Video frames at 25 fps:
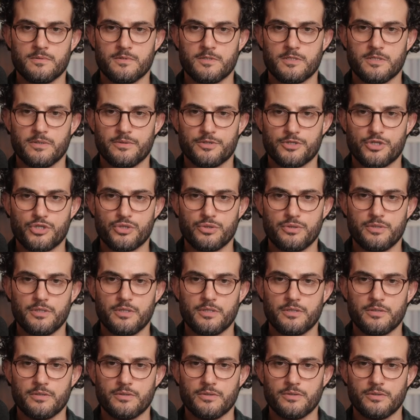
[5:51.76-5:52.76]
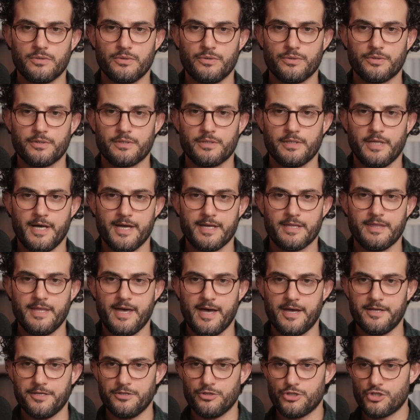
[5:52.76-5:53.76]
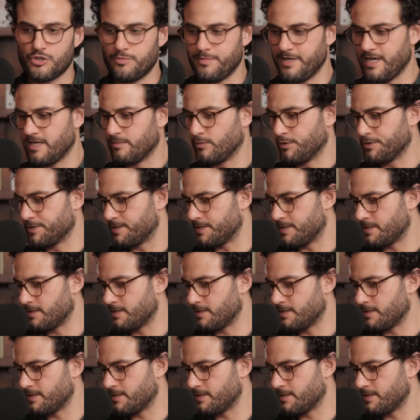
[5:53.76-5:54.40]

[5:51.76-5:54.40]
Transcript: So it should look like that. You should be able to